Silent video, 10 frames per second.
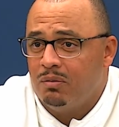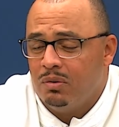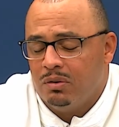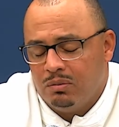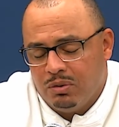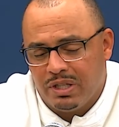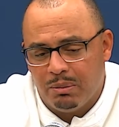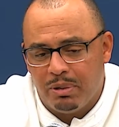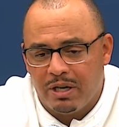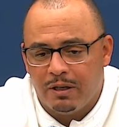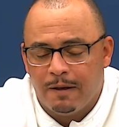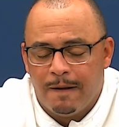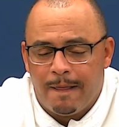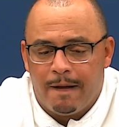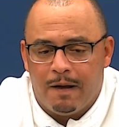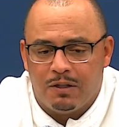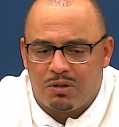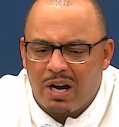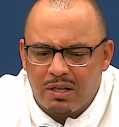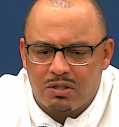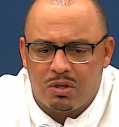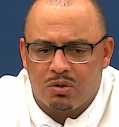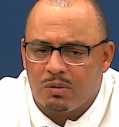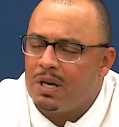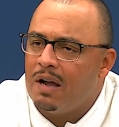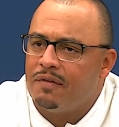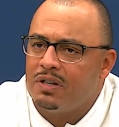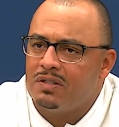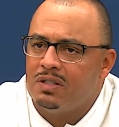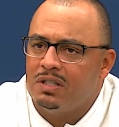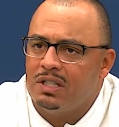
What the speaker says: We'll get better, trying to show some confidence in the